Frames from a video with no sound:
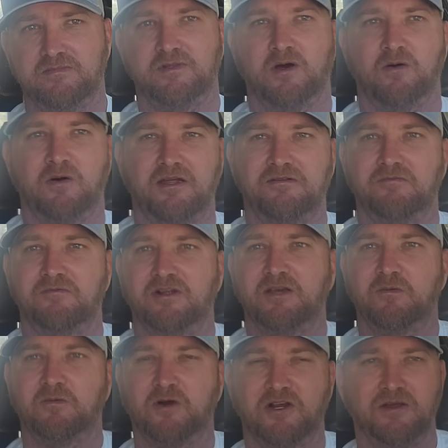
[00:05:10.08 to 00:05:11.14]
don't have to
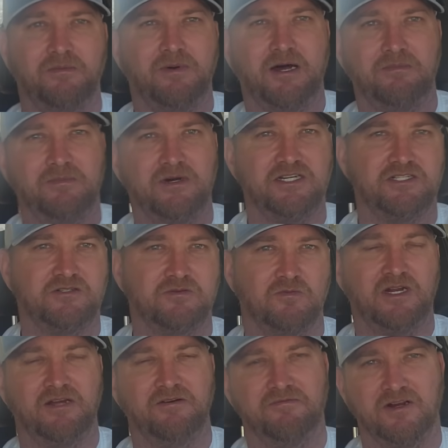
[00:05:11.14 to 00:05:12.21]
really worry about much
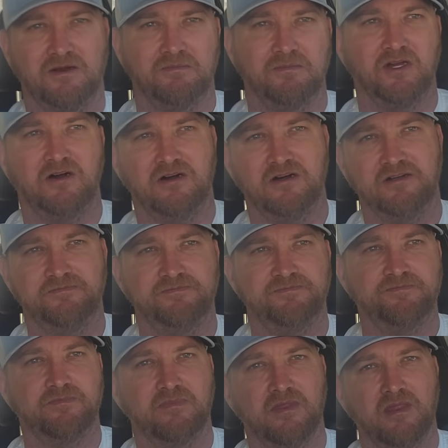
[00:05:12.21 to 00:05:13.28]
whenever I'm gone.
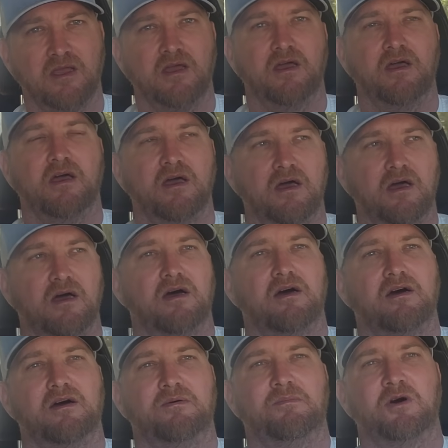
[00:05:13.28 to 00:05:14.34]

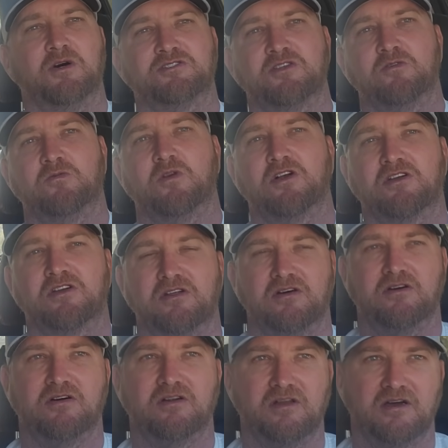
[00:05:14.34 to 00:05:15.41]
Uh, I'm also working
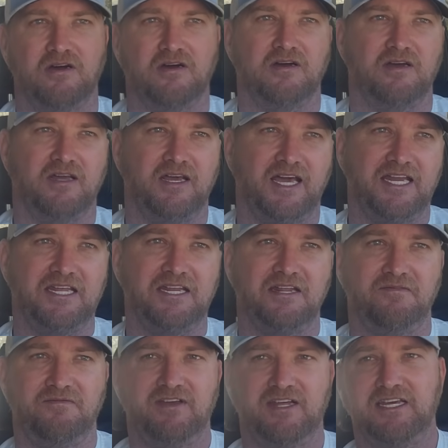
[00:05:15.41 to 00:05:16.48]
on an
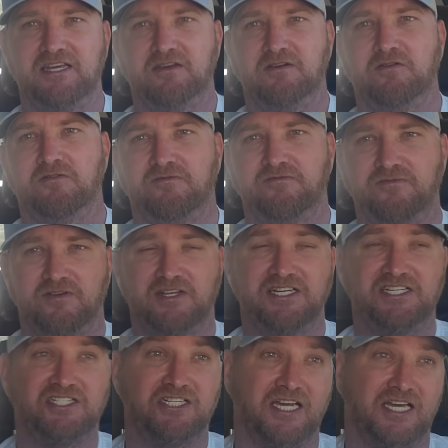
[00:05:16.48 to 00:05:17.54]
edited video for
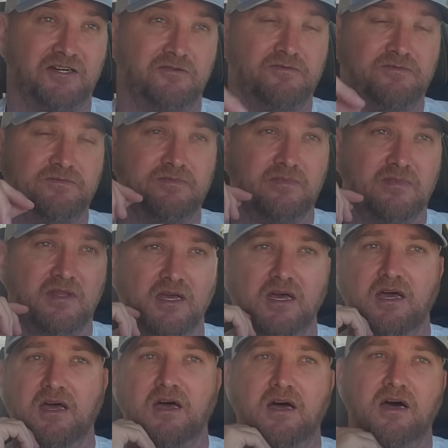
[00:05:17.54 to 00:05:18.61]
this channel
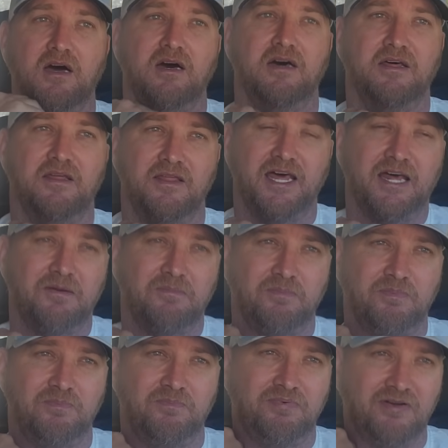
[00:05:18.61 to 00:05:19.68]
uh, that'll
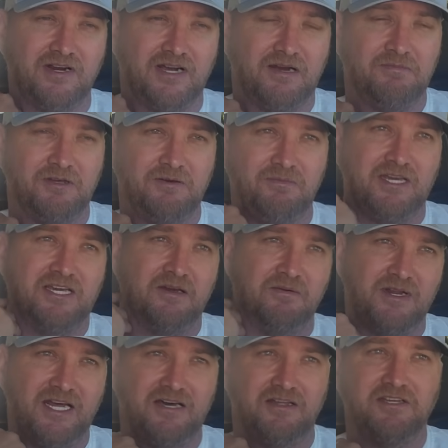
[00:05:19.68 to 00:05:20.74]
probably be
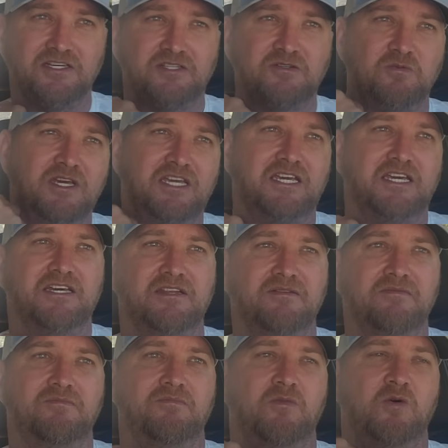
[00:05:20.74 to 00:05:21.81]
coming out this
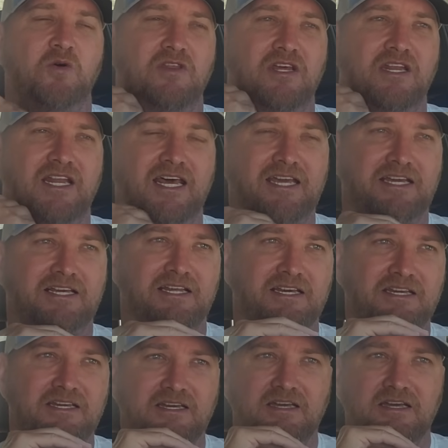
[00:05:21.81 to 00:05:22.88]
weekend, more than likely.